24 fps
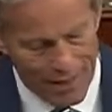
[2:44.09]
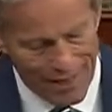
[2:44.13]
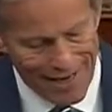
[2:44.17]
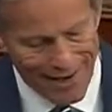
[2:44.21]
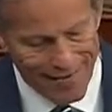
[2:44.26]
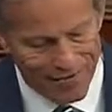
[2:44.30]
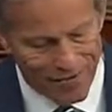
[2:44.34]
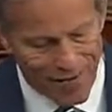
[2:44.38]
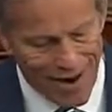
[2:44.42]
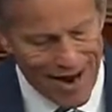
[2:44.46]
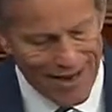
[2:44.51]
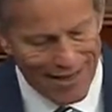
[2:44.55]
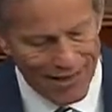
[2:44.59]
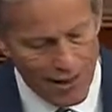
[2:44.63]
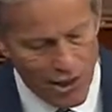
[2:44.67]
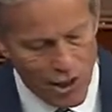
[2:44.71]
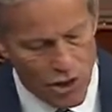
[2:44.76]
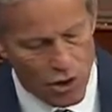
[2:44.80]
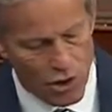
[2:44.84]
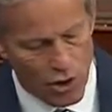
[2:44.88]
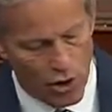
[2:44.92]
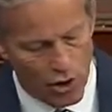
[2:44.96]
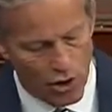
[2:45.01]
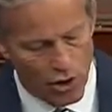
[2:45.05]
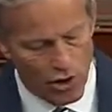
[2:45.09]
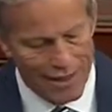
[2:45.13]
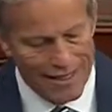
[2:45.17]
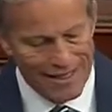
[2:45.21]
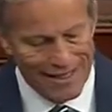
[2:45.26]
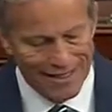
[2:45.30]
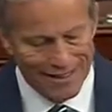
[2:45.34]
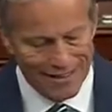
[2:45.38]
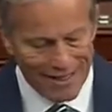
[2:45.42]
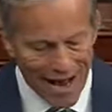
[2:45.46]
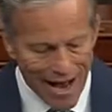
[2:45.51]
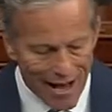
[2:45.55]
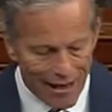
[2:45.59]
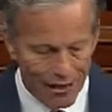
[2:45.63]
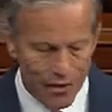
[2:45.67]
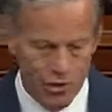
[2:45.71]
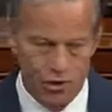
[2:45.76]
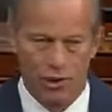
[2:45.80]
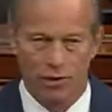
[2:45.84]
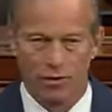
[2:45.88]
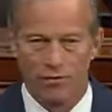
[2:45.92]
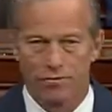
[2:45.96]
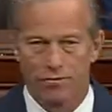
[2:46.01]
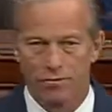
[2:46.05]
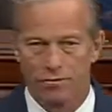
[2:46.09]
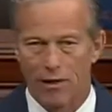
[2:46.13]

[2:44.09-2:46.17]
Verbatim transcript: have finally started acknowledging